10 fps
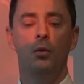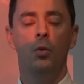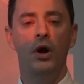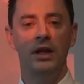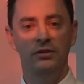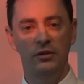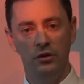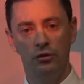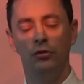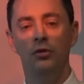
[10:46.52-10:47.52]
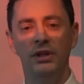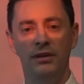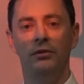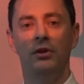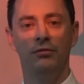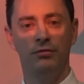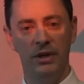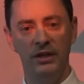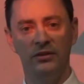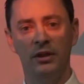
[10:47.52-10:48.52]
What is your true level of
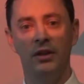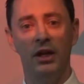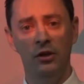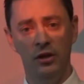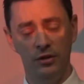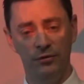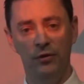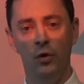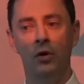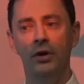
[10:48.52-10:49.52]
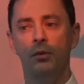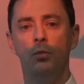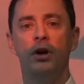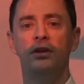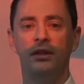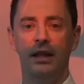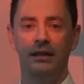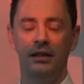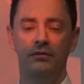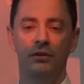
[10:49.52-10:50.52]
risk that you can afford, and what is
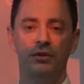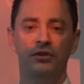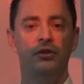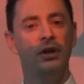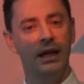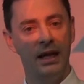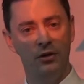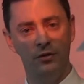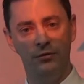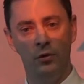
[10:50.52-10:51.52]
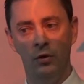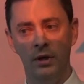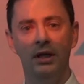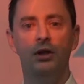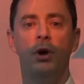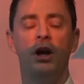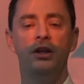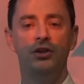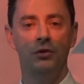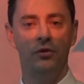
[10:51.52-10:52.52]
that level of risk that you cannot afford? You
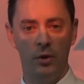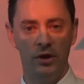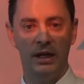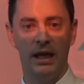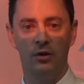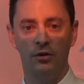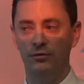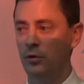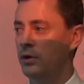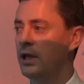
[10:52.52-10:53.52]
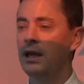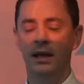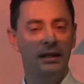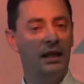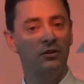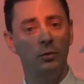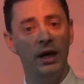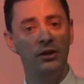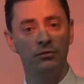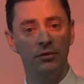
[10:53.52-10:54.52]
only insure for what you cannot afford, and that's a
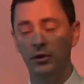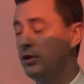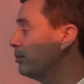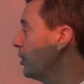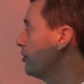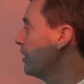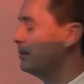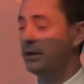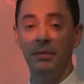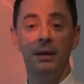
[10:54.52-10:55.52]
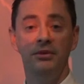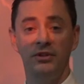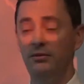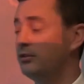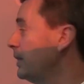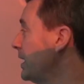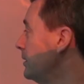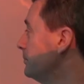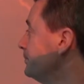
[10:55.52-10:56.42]
way to review your program and maybe save some money.